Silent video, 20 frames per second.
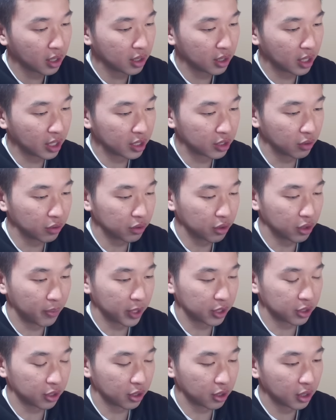They just don't show the
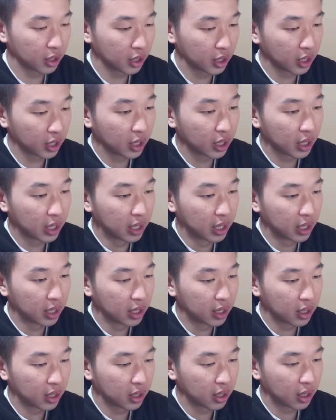picture.
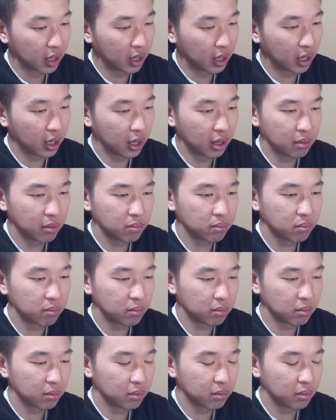Um,
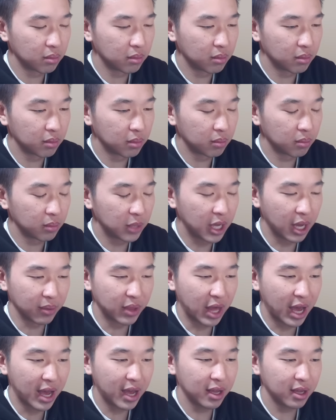yeah,
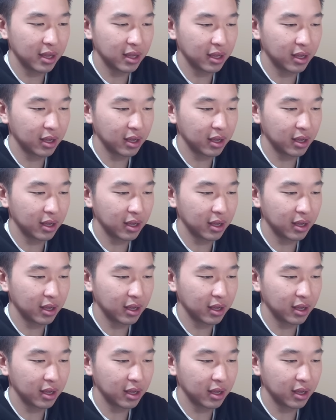that.